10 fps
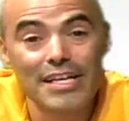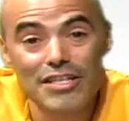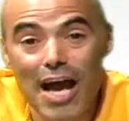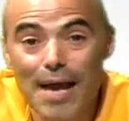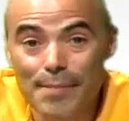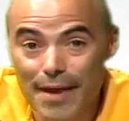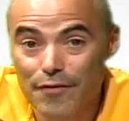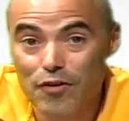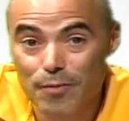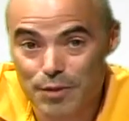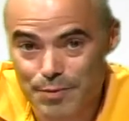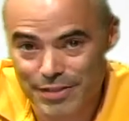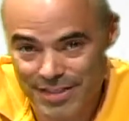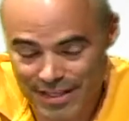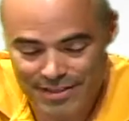iPad rumors
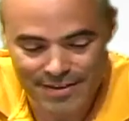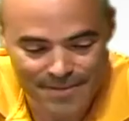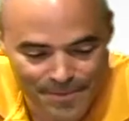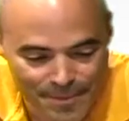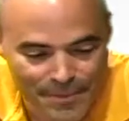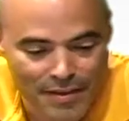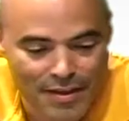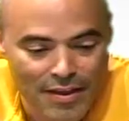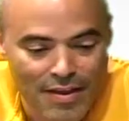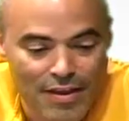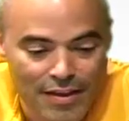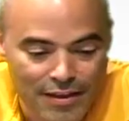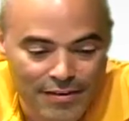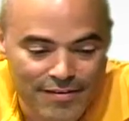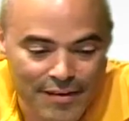persist.
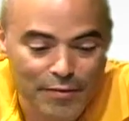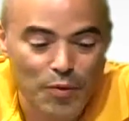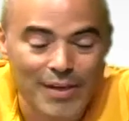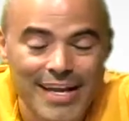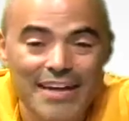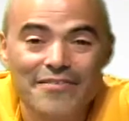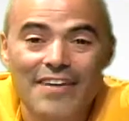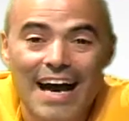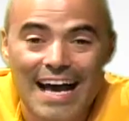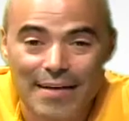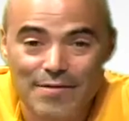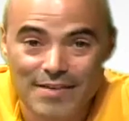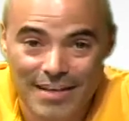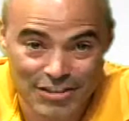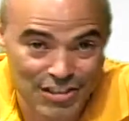7.85
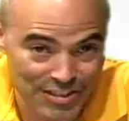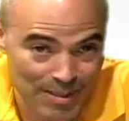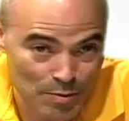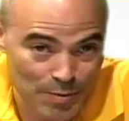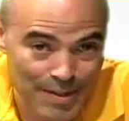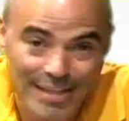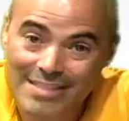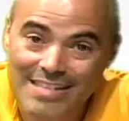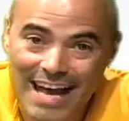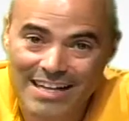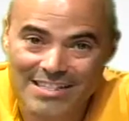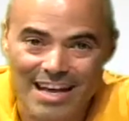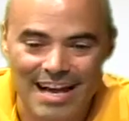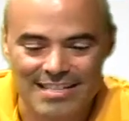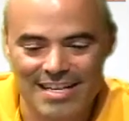inches seems to be the exact
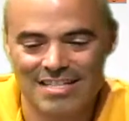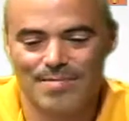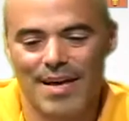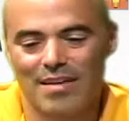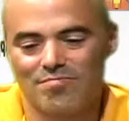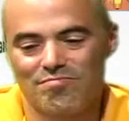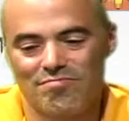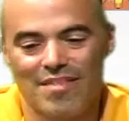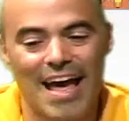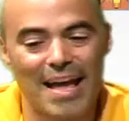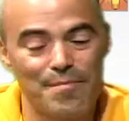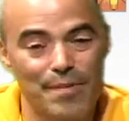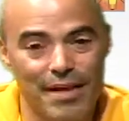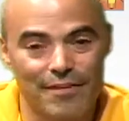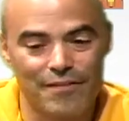size. That's about that
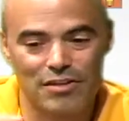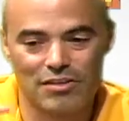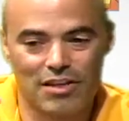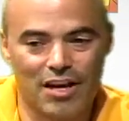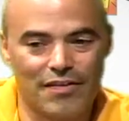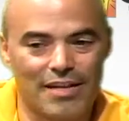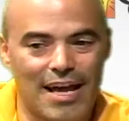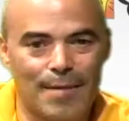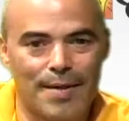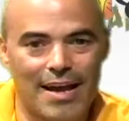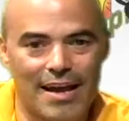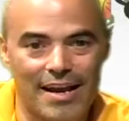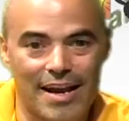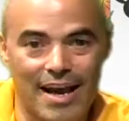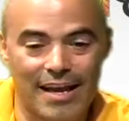big versus the current iPad at
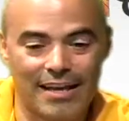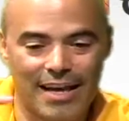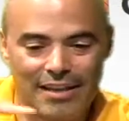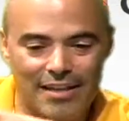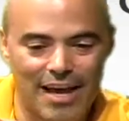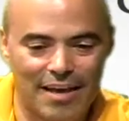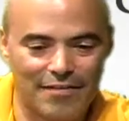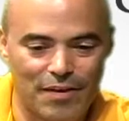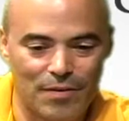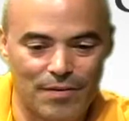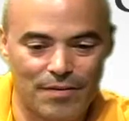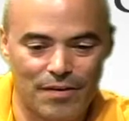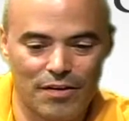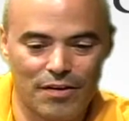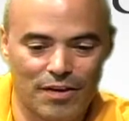9 and the iPhone.
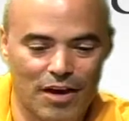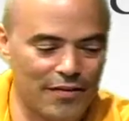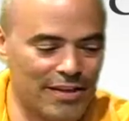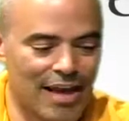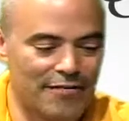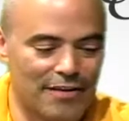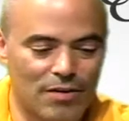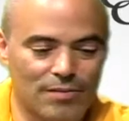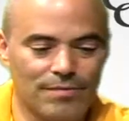The current iPhone,